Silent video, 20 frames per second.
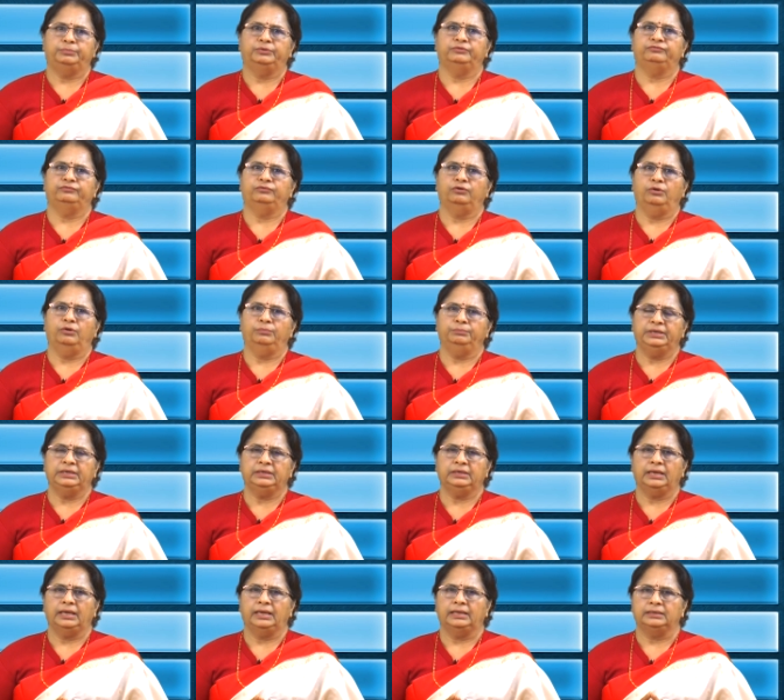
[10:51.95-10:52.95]

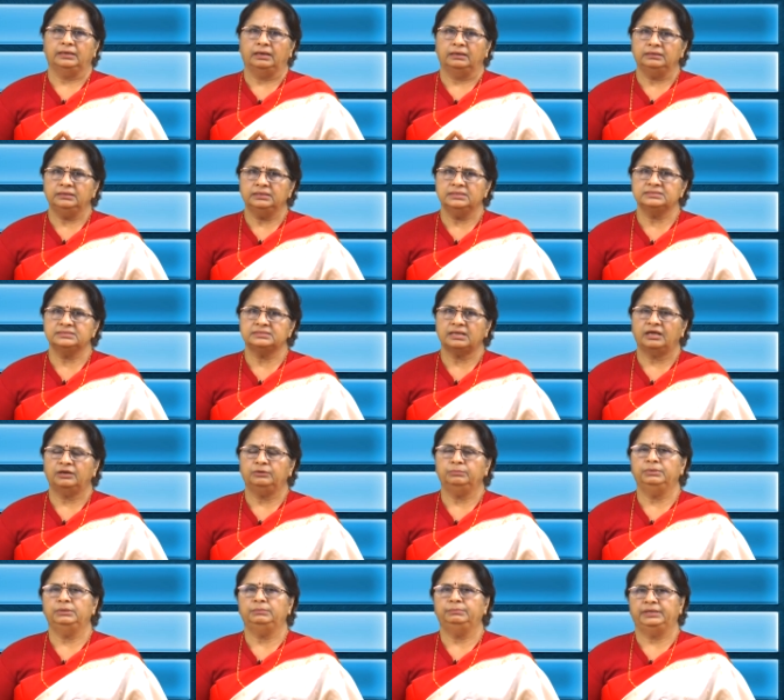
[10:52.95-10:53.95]
performing an
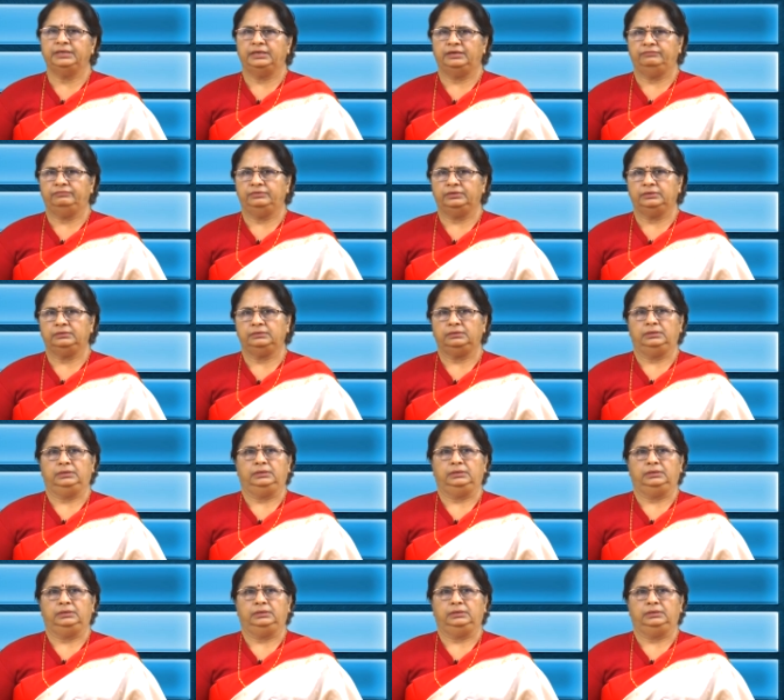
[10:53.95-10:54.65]
undesirable behavior.